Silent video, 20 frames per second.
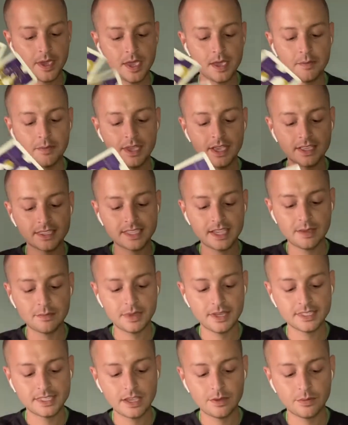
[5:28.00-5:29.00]
Being side by
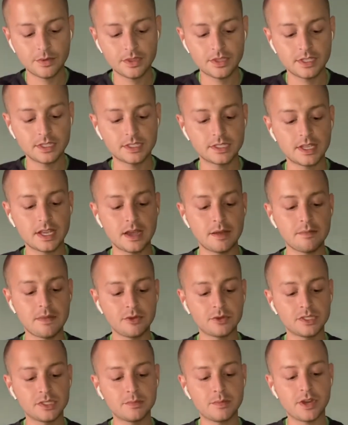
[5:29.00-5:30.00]
side with this uh,
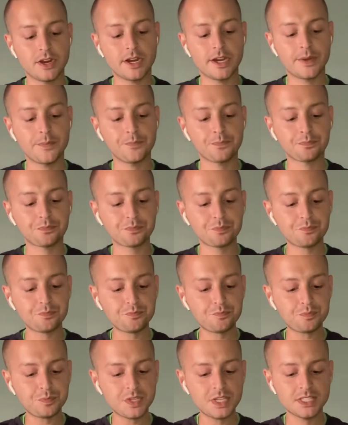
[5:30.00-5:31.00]
mouse spirit,
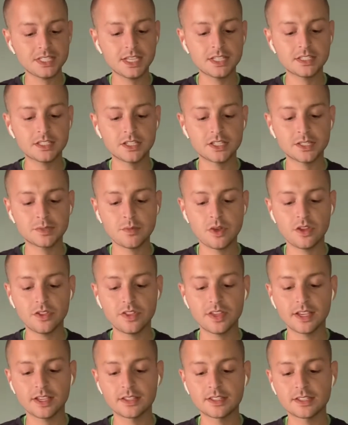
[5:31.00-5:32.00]
tend to the small
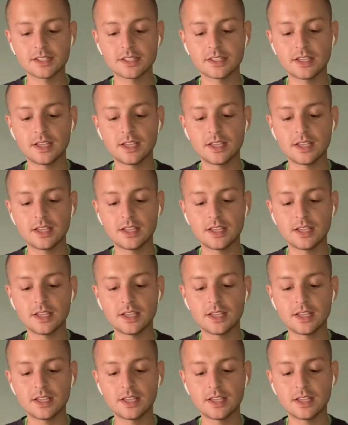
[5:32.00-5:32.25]
things.